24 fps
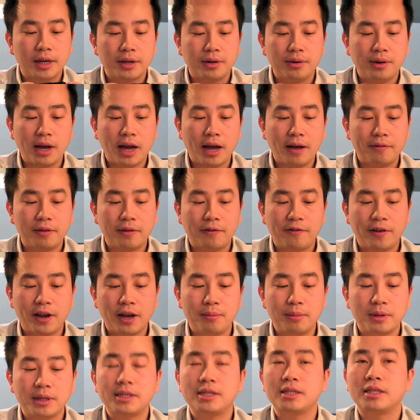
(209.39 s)
You have the
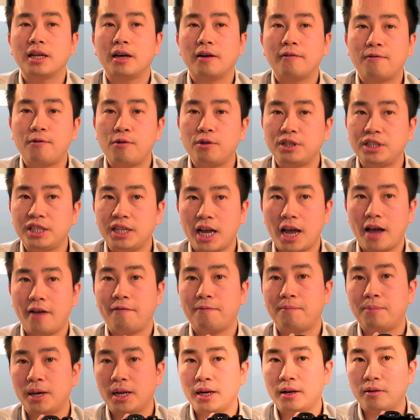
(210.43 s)
famous Fuji
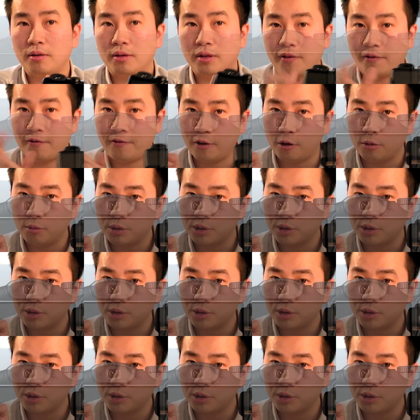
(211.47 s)
F button, or the film